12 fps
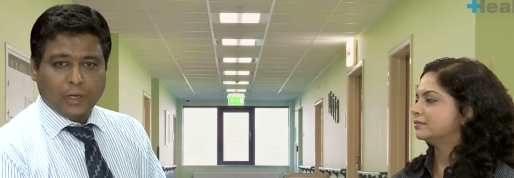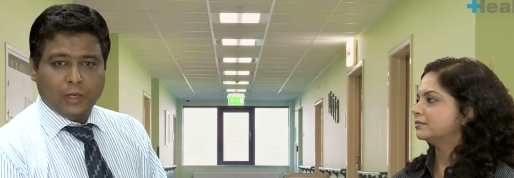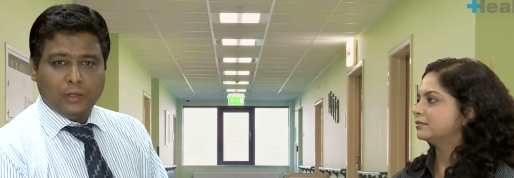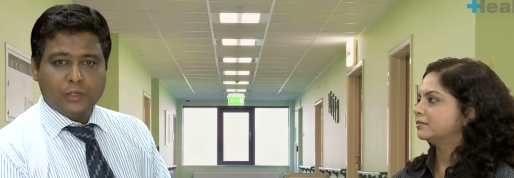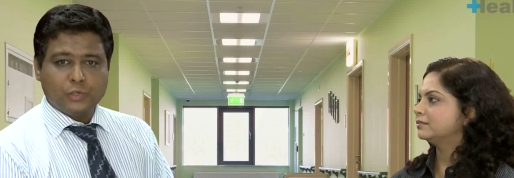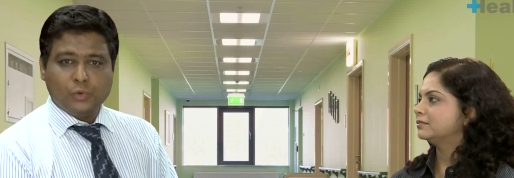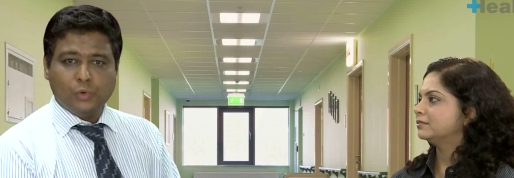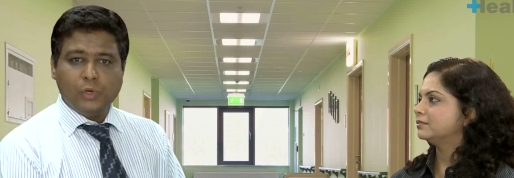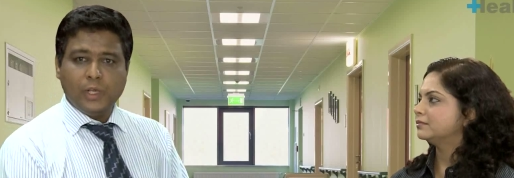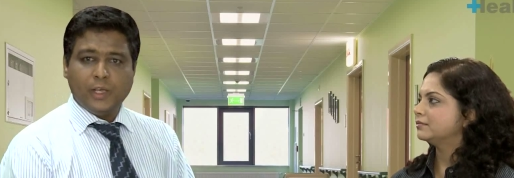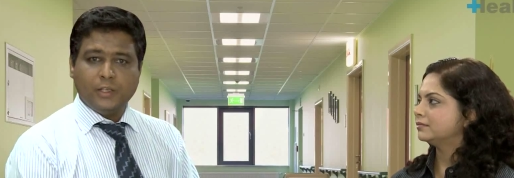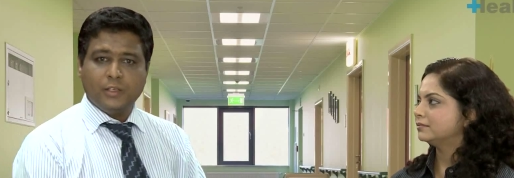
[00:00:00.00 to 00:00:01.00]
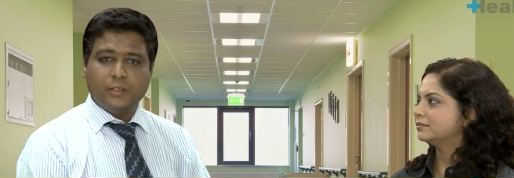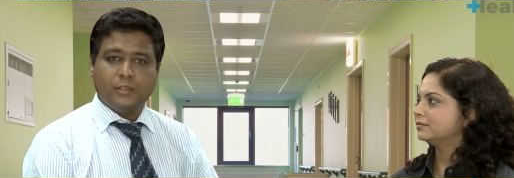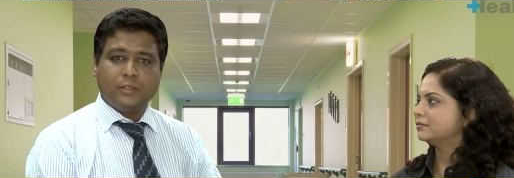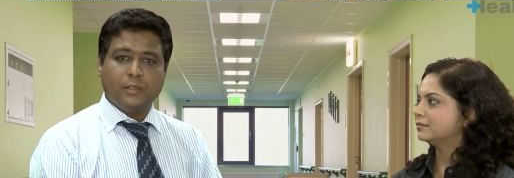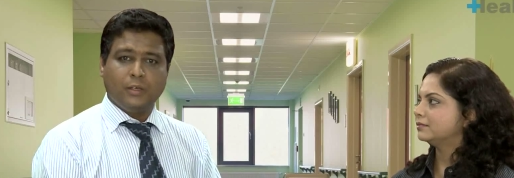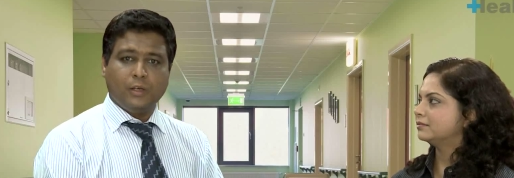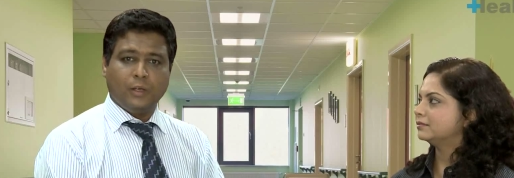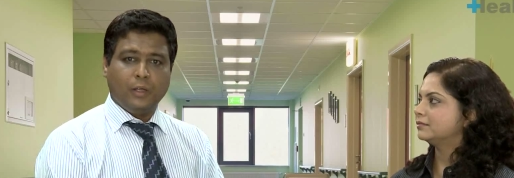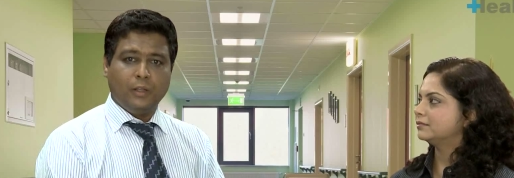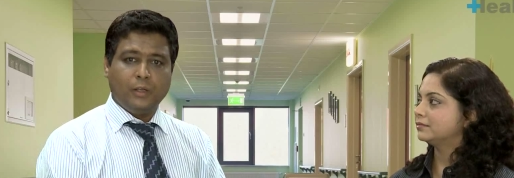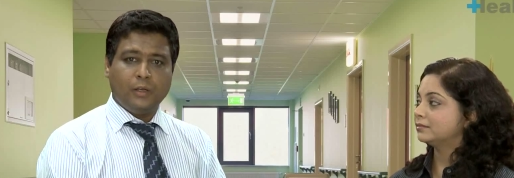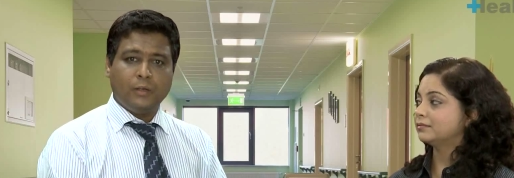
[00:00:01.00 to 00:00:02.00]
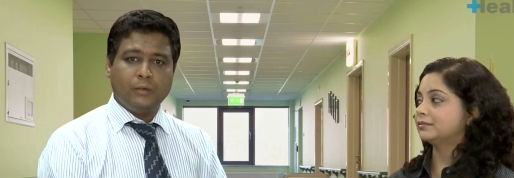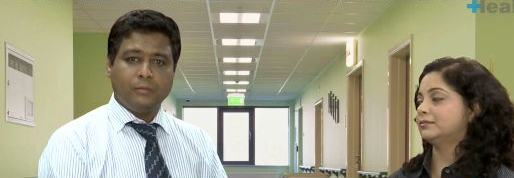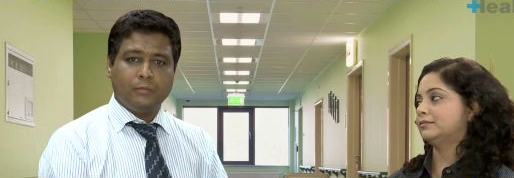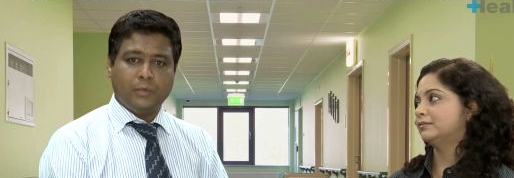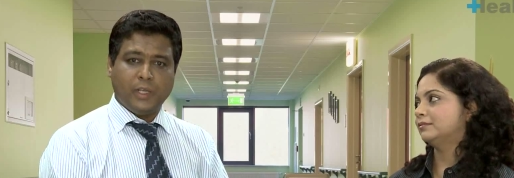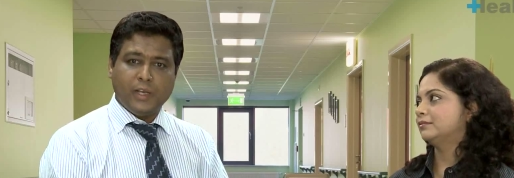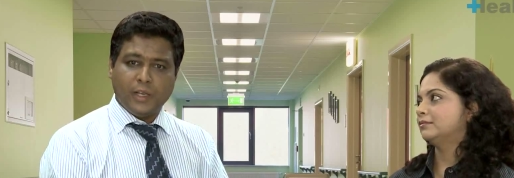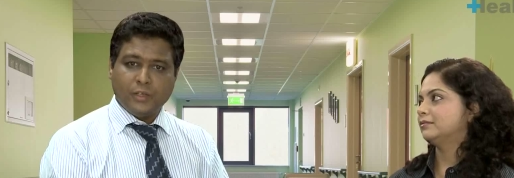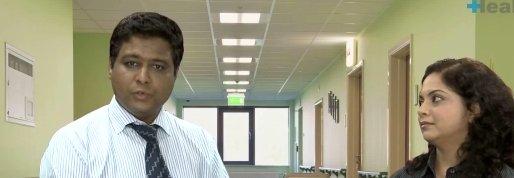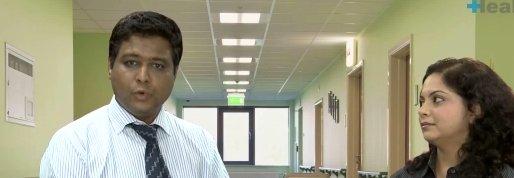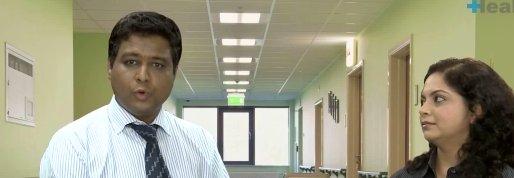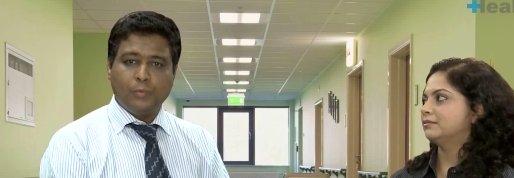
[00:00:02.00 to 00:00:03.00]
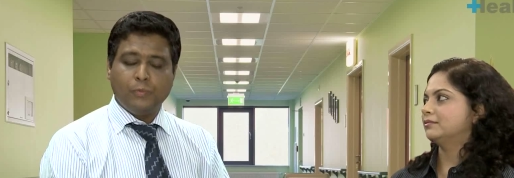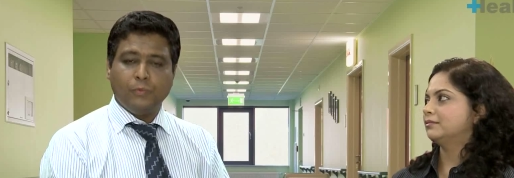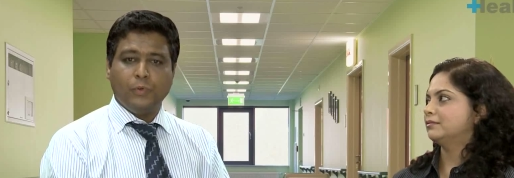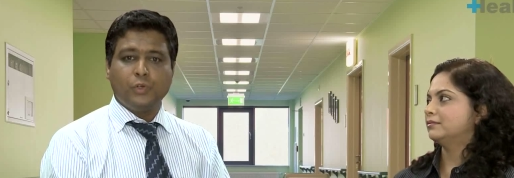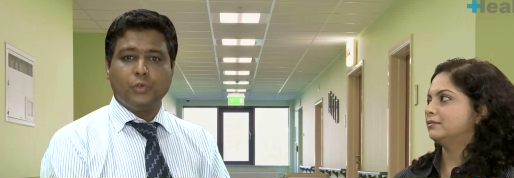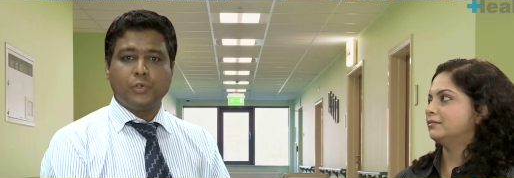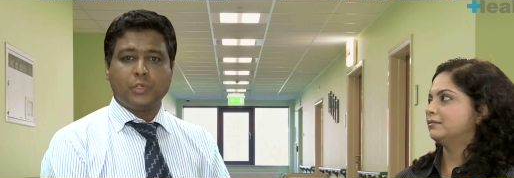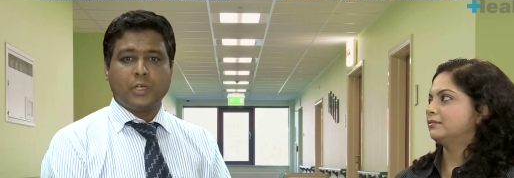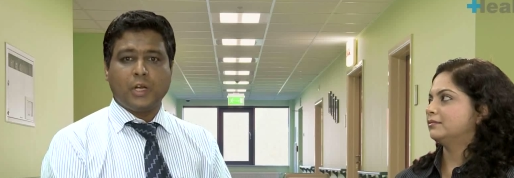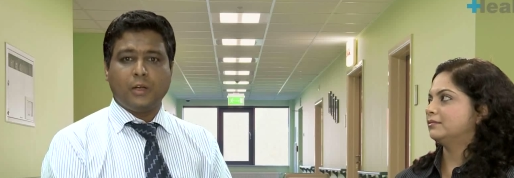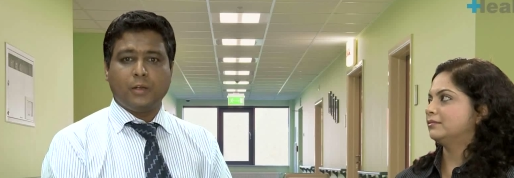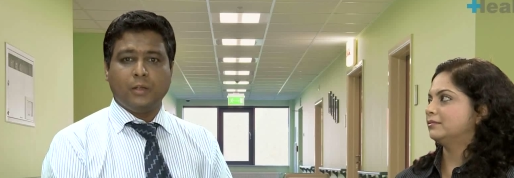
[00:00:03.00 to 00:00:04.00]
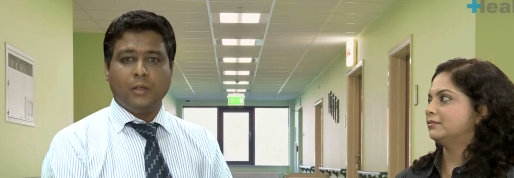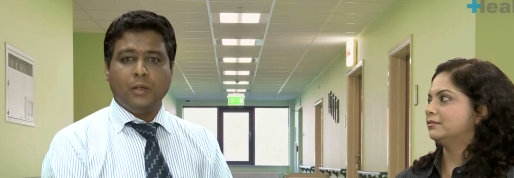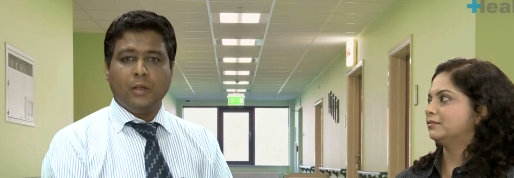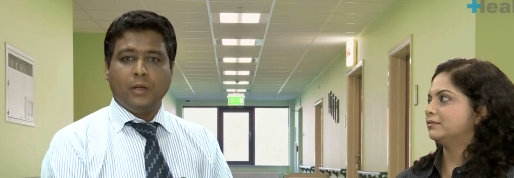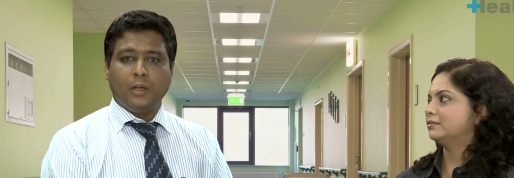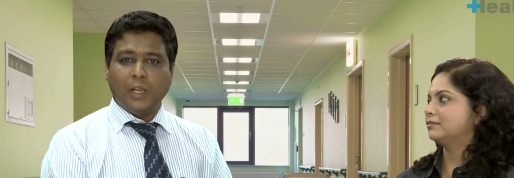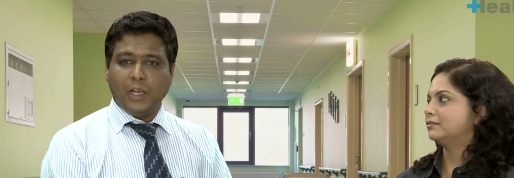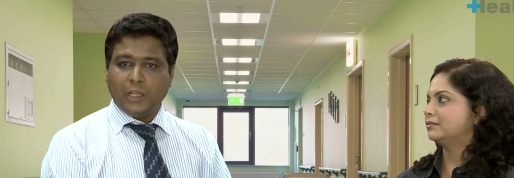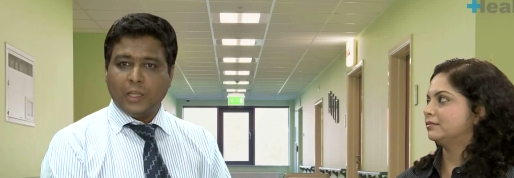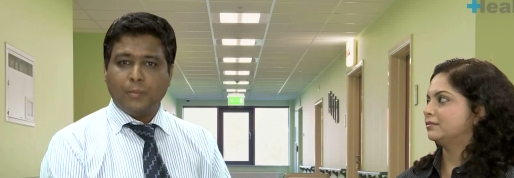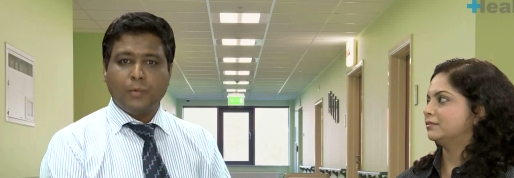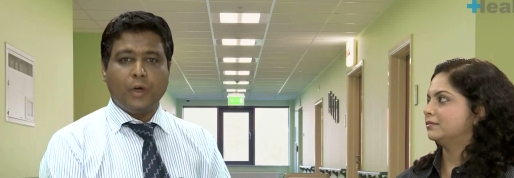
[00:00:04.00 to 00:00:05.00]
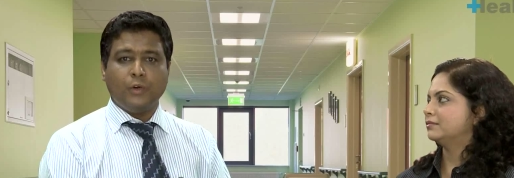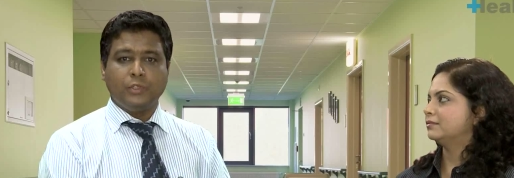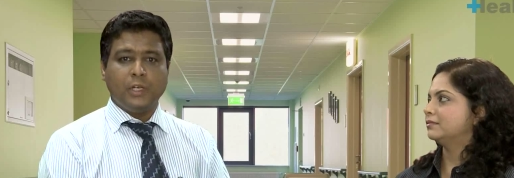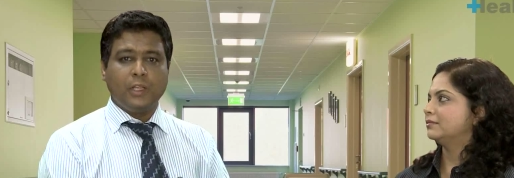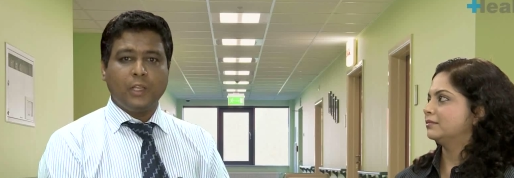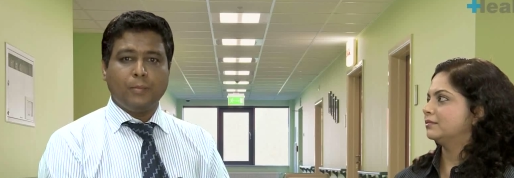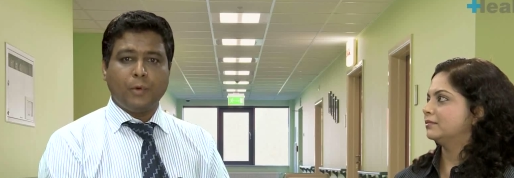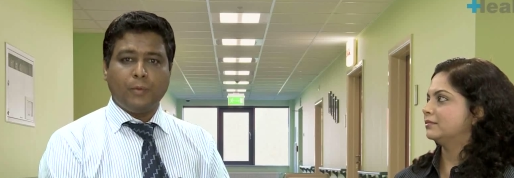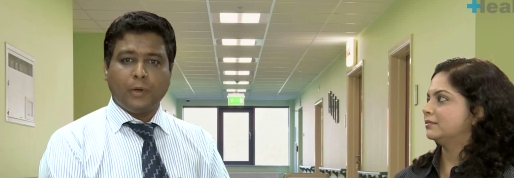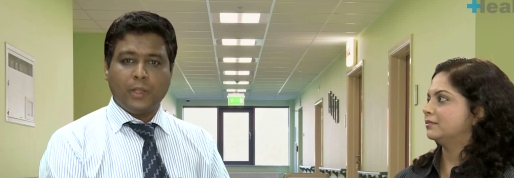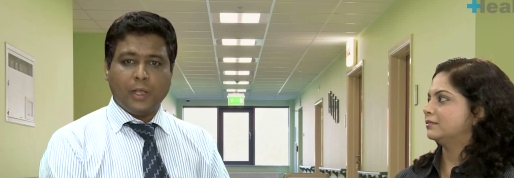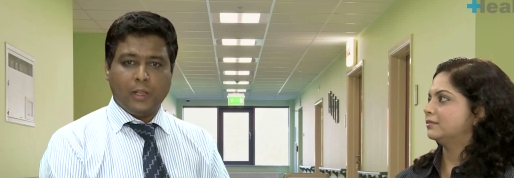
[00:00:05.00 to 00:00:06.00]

Speaker 1: in the school ages, in the teenage group, we should start telling them, counseling them about the